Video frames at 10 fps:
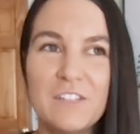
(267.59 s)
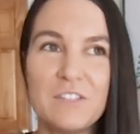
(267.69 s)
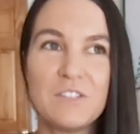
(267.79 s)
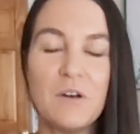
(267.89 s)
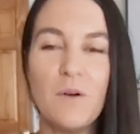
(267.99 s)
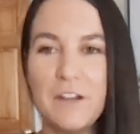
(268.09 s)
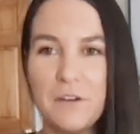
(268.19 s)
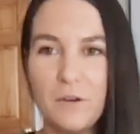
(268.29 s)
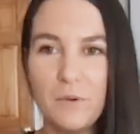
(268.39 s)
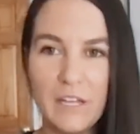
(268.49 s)
So I
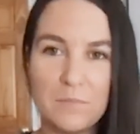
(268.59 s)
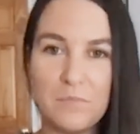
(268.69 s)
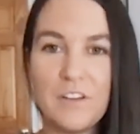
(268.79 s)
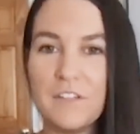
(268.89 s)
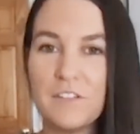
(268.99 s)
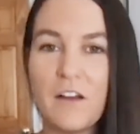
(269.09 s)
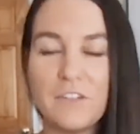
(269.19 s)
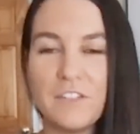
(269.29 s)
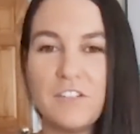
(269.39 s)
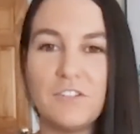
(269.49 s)
know in previous
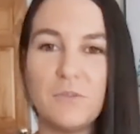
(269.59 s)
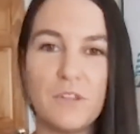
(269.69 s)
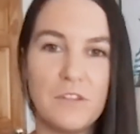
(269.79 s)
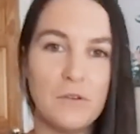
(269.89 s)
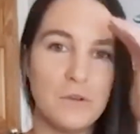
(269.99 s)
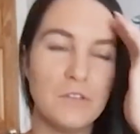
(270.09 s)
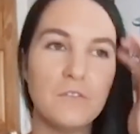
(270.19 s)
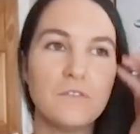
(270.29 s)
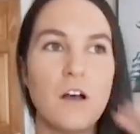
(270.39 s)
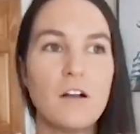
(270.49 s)
conversations with you,
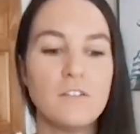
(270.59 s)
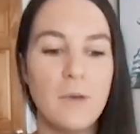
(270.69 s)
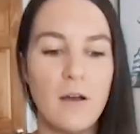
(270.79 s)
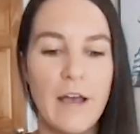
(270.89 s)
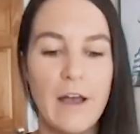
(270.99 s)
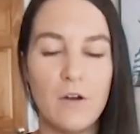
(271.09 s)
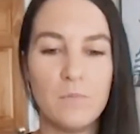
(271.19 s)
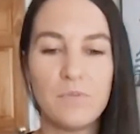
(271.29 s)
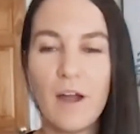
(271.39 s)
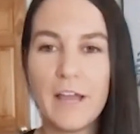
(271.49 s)
you've talked about how
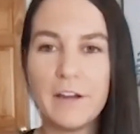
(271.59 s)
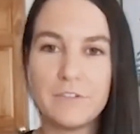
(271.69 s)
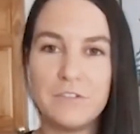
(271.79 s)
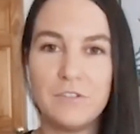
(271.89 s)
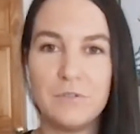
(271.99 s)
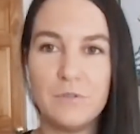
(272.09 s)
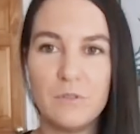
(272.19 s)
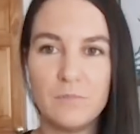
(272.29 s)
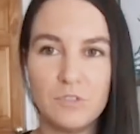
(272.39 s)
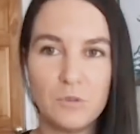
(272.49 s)
prior to
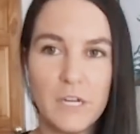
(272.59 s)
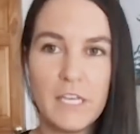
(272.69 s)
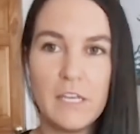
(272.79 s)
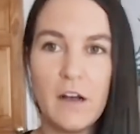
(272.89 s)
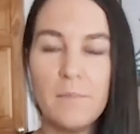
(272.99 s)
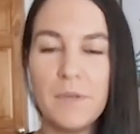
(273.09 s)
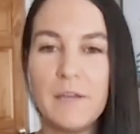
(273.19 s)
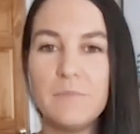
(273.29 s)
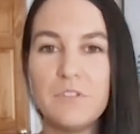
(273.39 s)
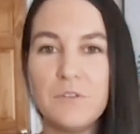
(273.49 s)
joining eCom
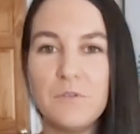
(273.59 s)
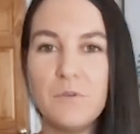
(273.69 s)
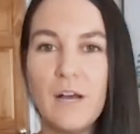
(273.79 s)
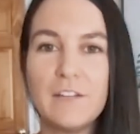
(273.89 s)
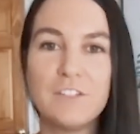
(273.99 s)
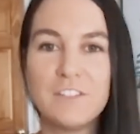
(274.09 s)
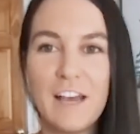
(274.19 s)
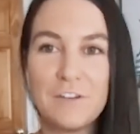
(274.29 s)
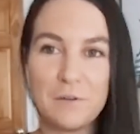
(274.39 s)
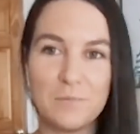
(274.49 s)
Babes, you had just
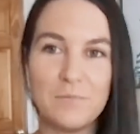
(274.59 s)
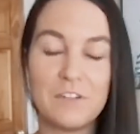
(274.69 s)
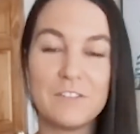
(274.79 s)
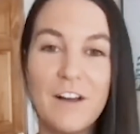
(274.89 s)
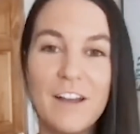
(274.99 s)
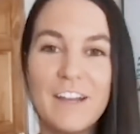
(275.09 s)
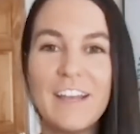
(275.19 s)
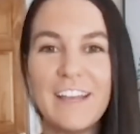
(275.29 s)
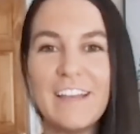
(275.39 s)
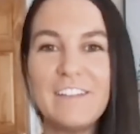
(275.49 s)
had your son,
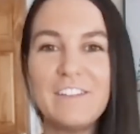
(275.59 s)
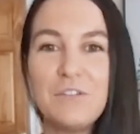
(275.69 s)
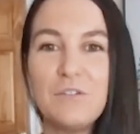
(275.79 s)
and